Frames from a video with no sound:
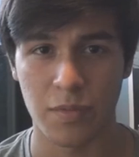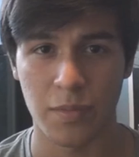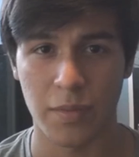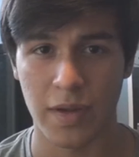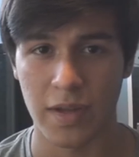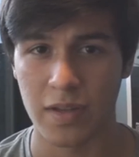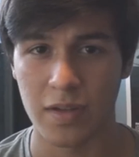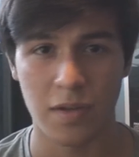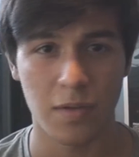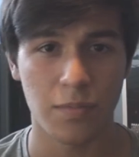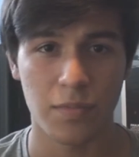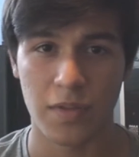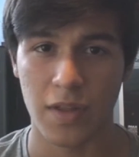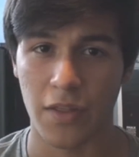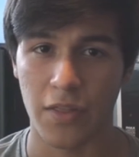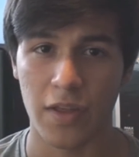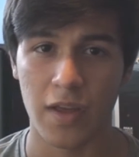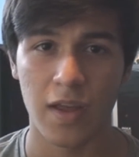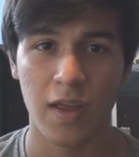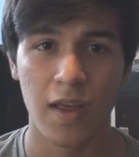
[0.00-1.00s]
but again, nope,
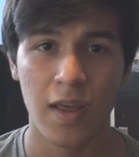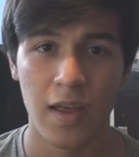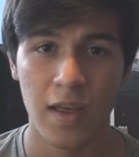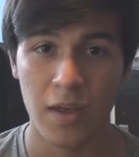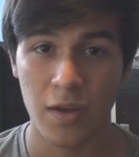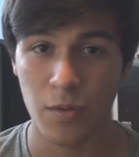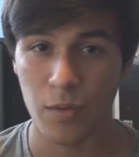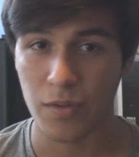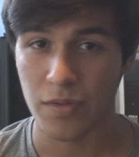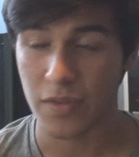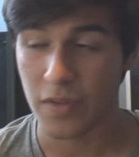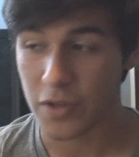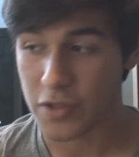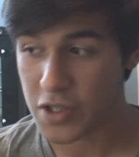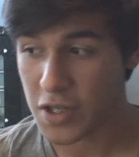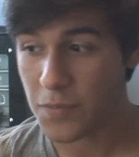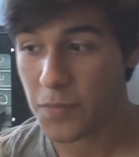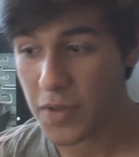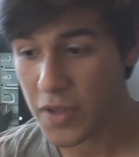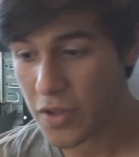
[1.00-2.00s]
nothing. It was the
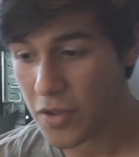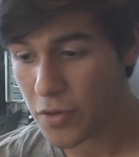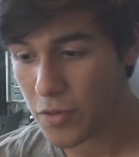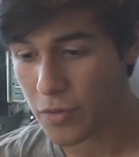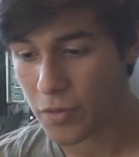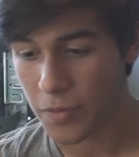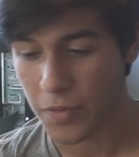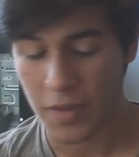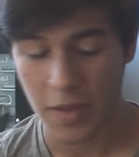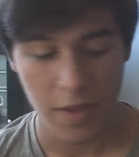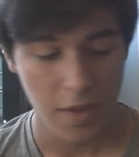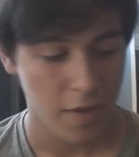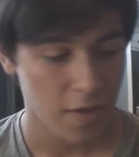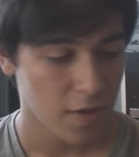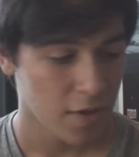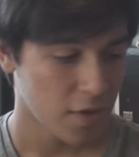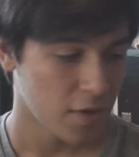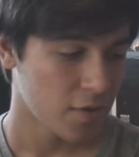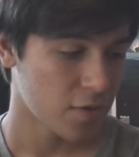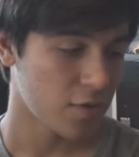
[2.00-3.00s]
GPU.
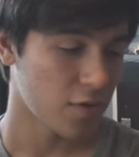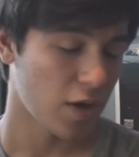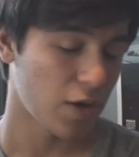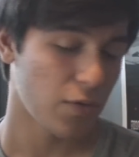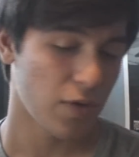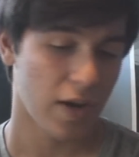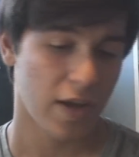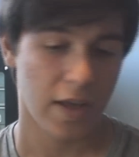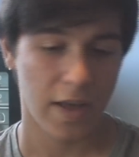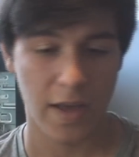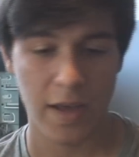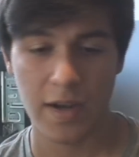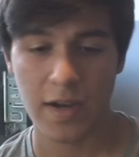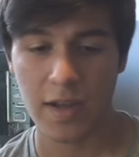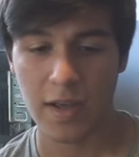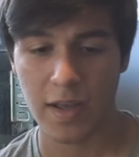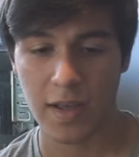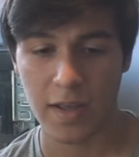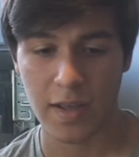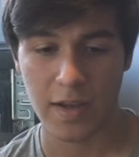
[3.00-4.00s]
So I went
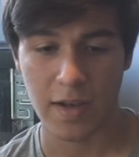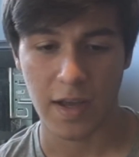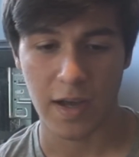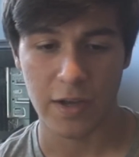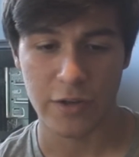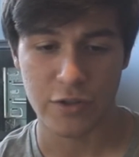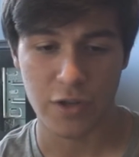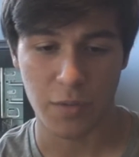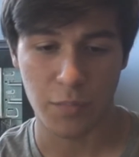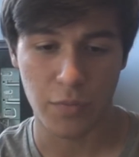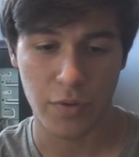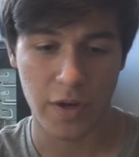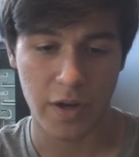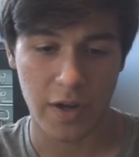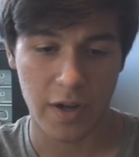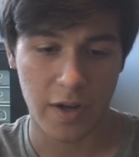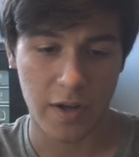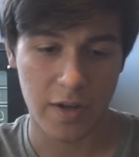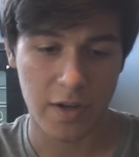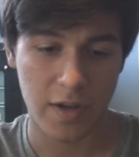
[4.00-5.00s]
ahead and I shall put
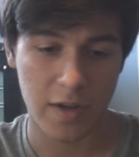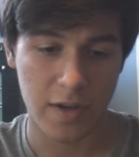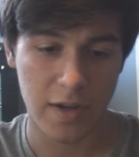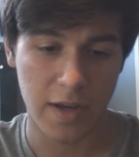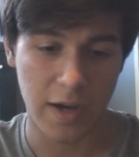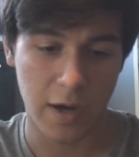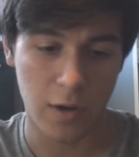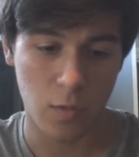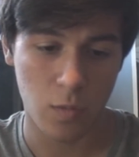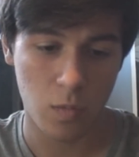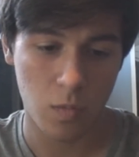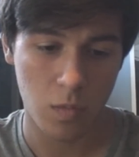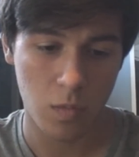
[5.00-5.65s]
it on now.